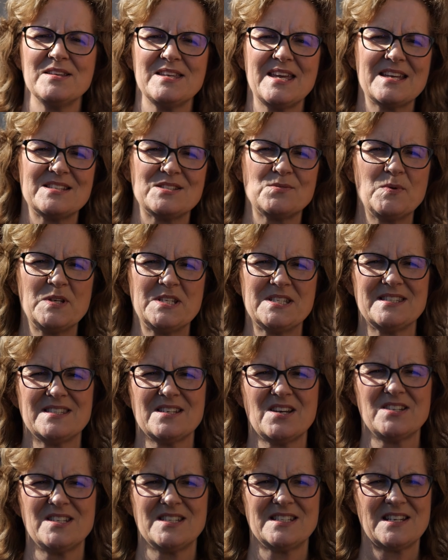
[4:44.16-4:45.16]
Yes, we
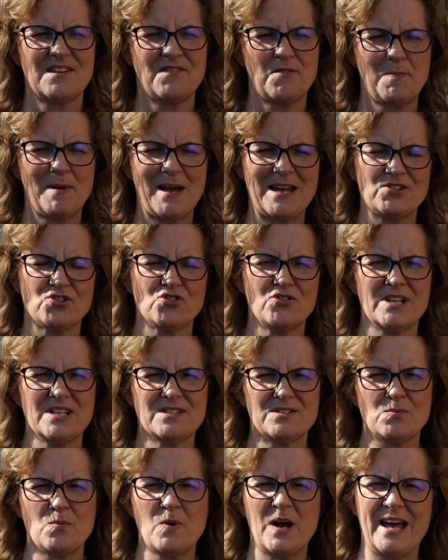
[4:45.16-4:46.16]
decided to have a battery
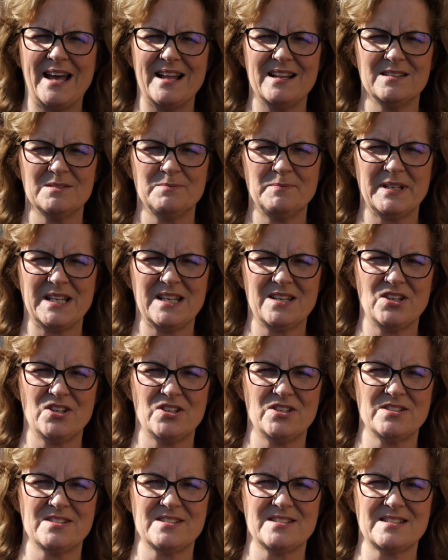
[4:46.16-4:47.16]
as well
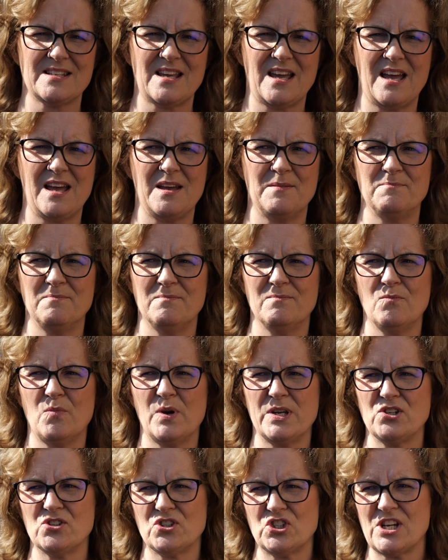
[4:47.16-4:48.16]
because
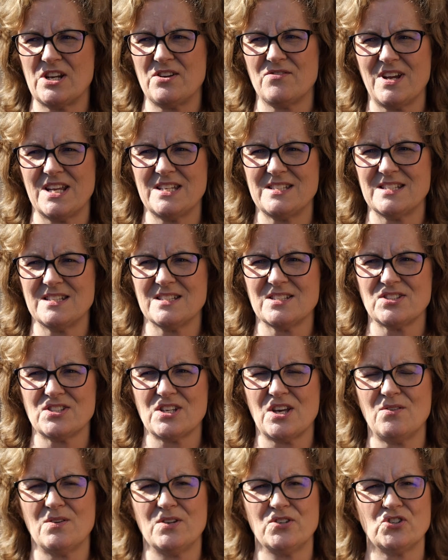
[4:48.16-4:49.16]
when you're generating the
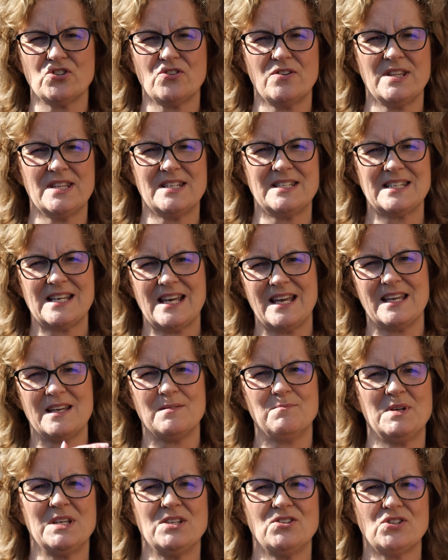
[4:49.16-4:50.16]
solar during the day,
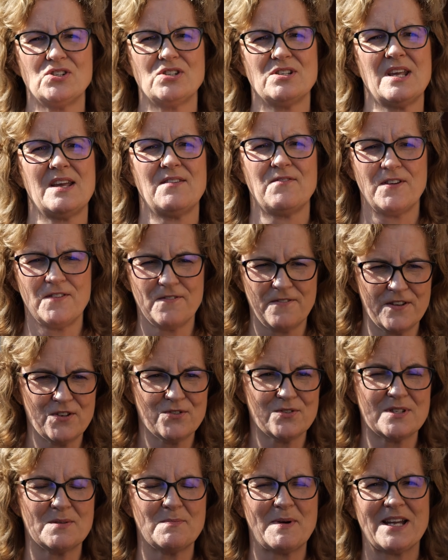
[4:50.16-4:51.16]
it means if it
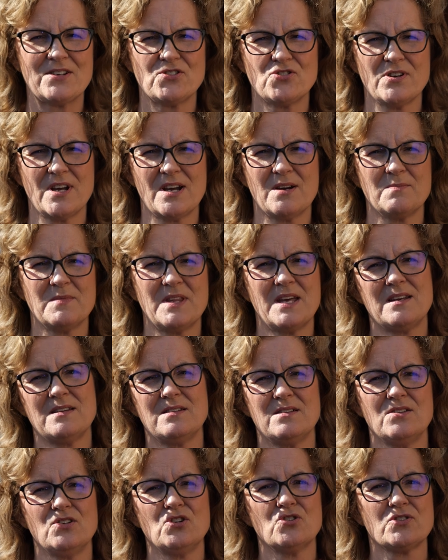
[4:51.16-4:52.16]
fills the battery up, then
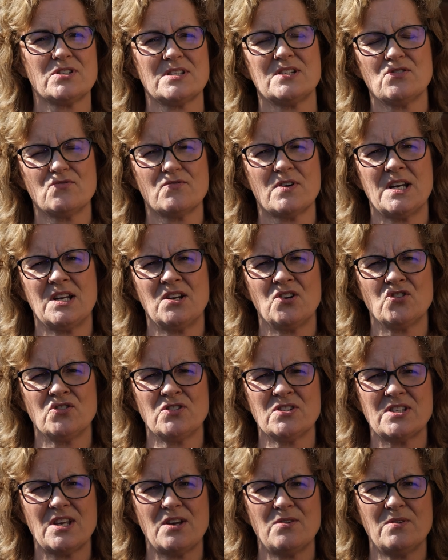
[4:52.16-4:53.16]
you're still running on
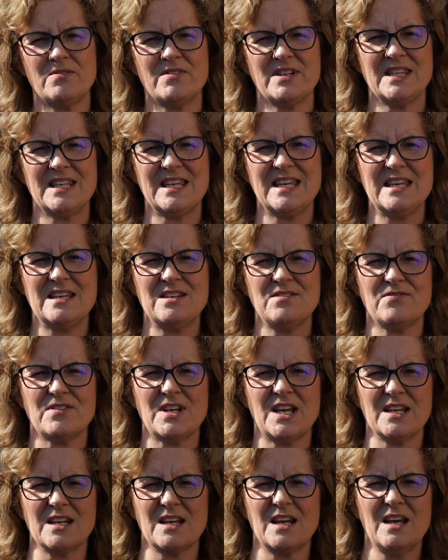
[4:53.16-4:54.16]
solar in the
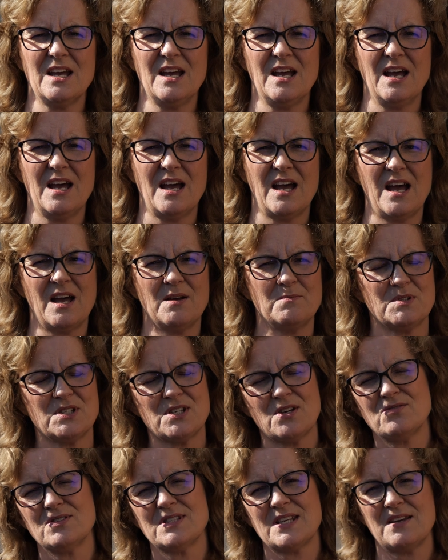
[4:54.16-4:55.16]
evening.
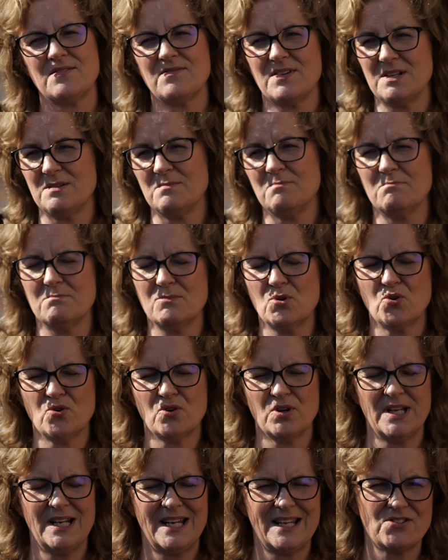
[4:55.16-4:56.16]
So saving more
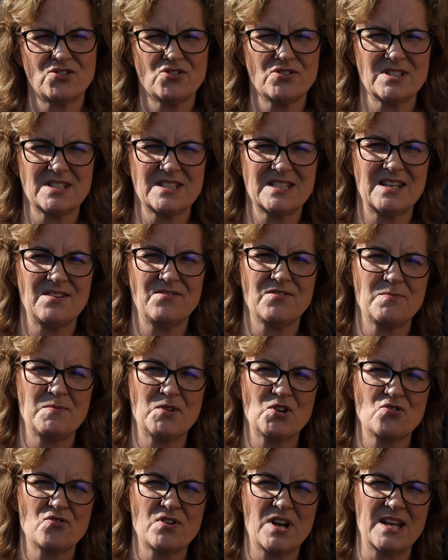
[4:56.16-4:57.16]
electricity from
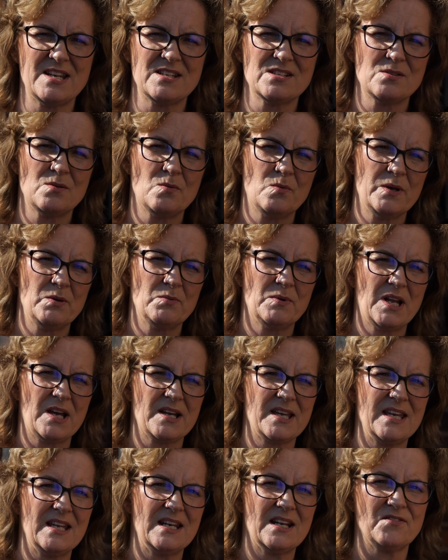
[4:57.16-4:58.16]
the grid. We were
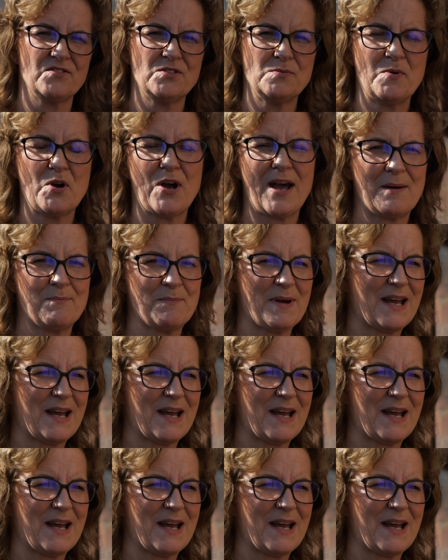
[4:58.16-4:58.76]
lucky enough to put our